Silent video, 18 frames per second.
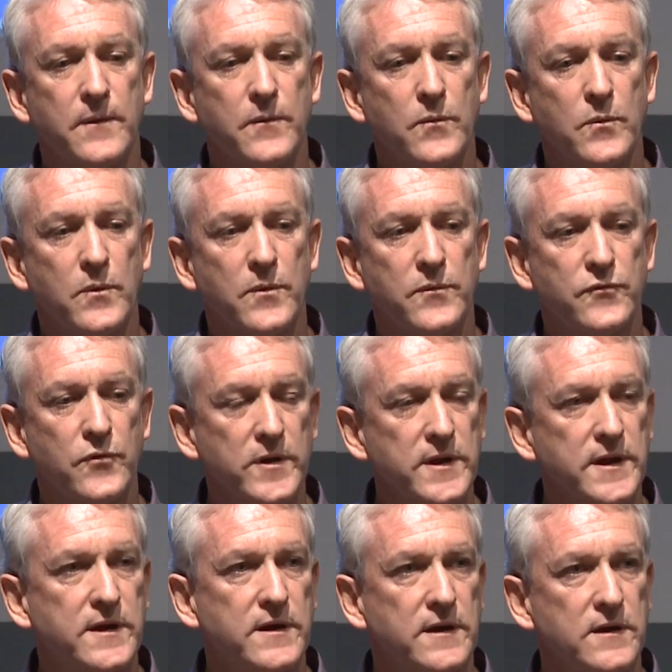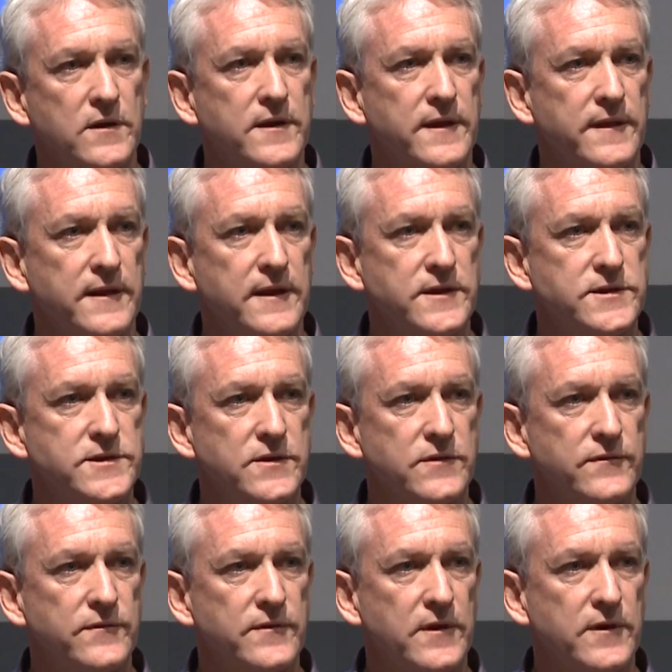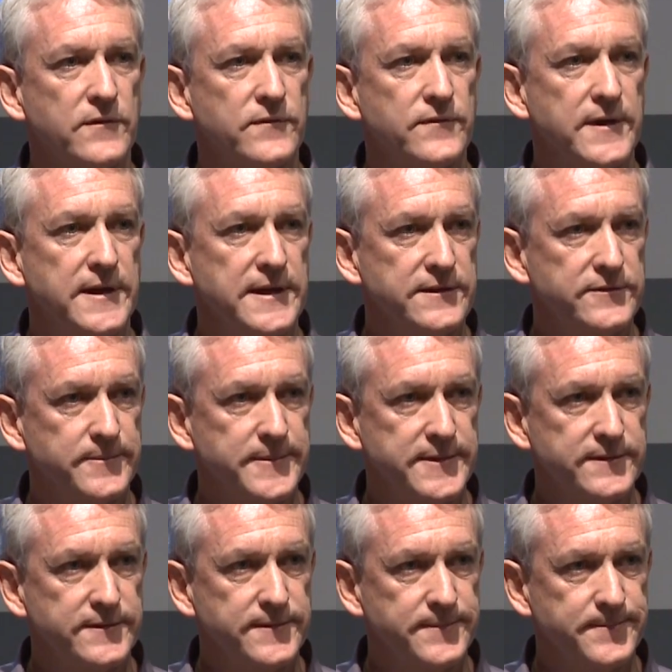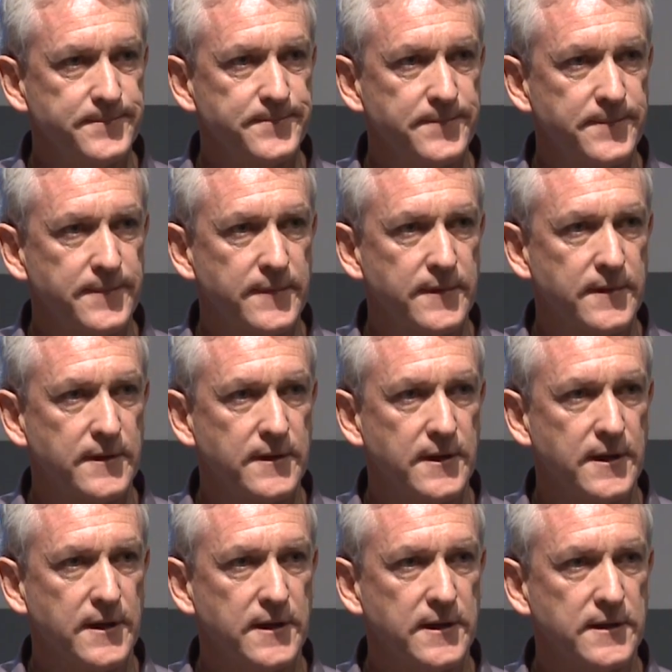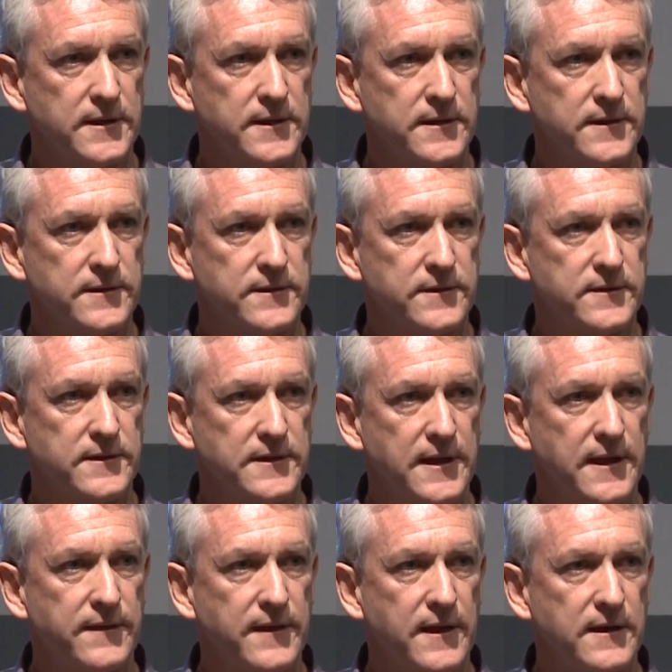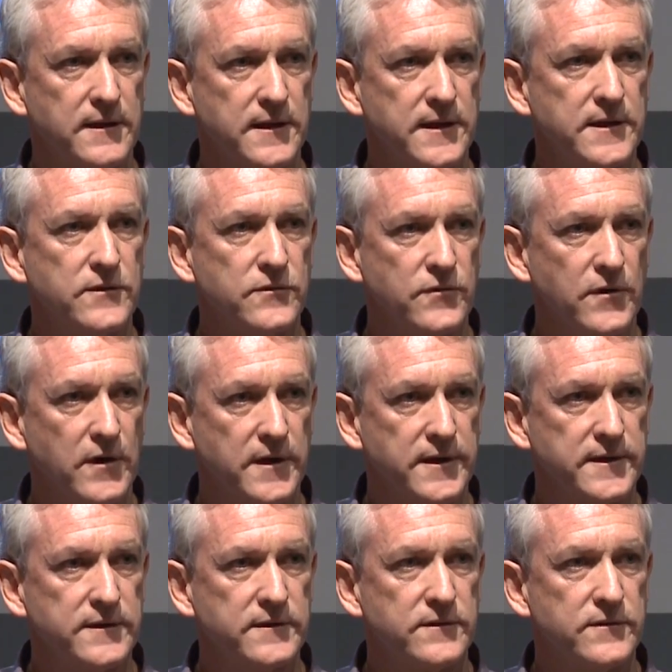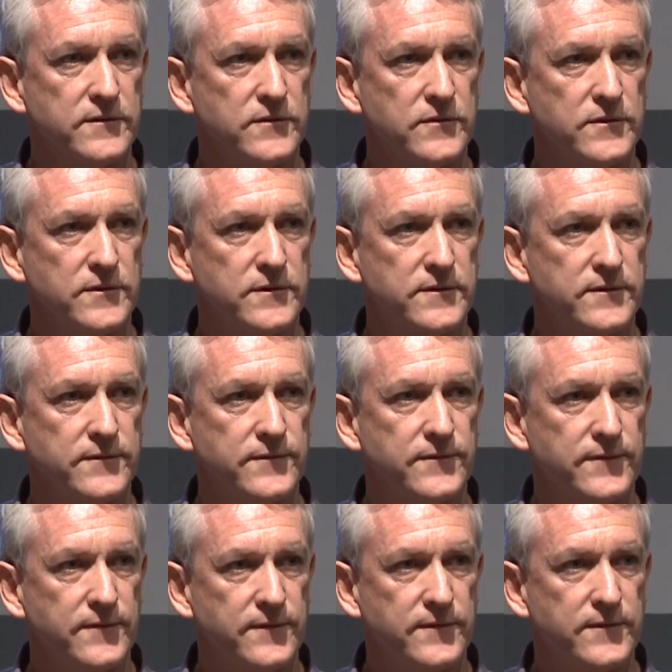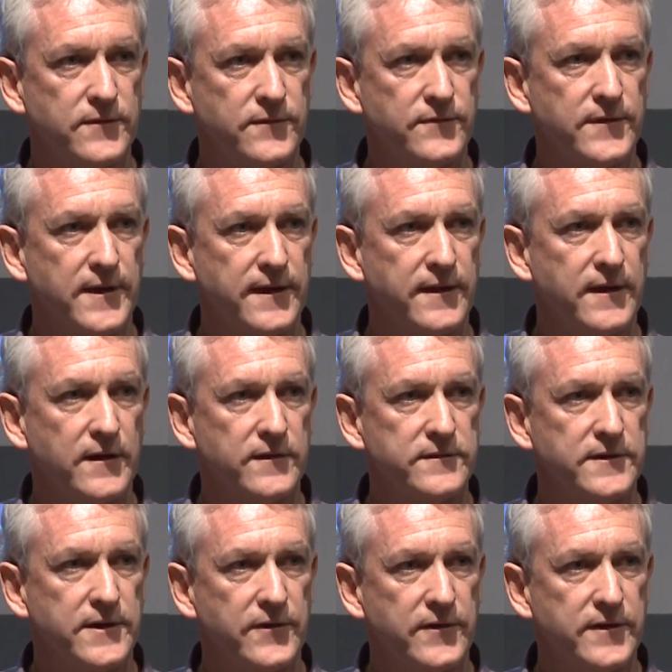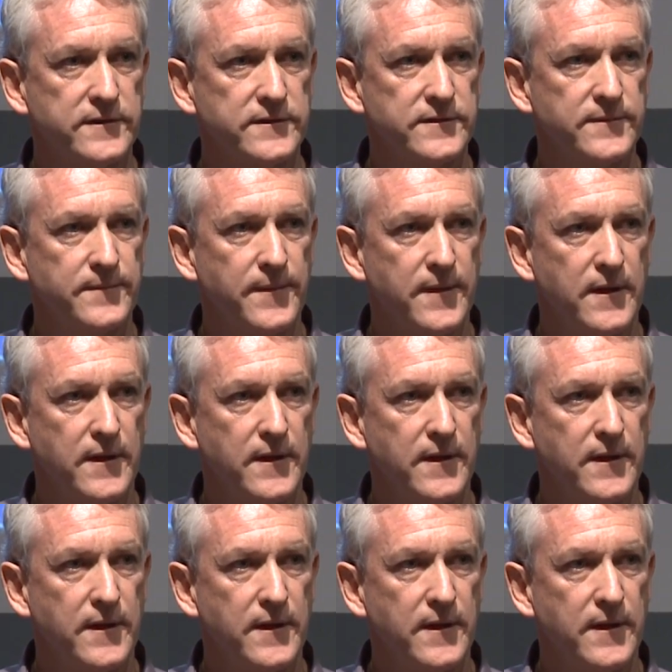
we've really got to look at the issue of easements to get that legal right to flood those areas.